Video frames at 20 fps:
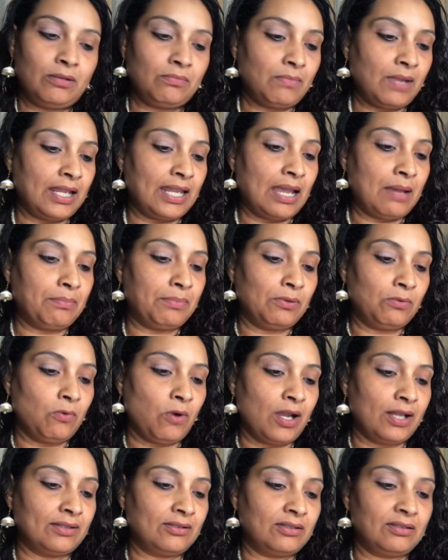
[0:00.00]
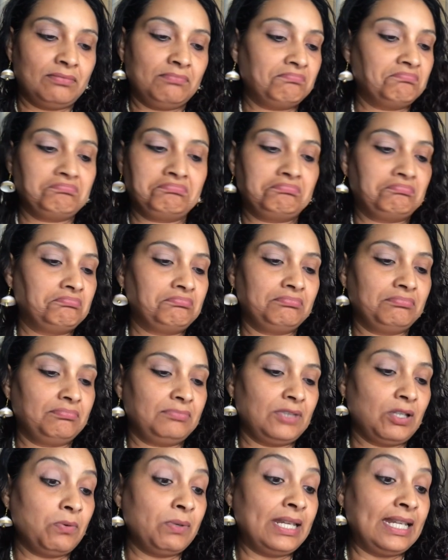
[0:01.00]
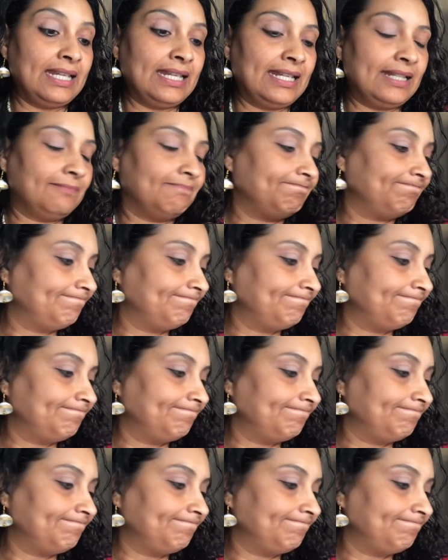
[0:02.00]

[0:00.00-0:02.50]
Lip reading: my Apple Watch. Don't need it,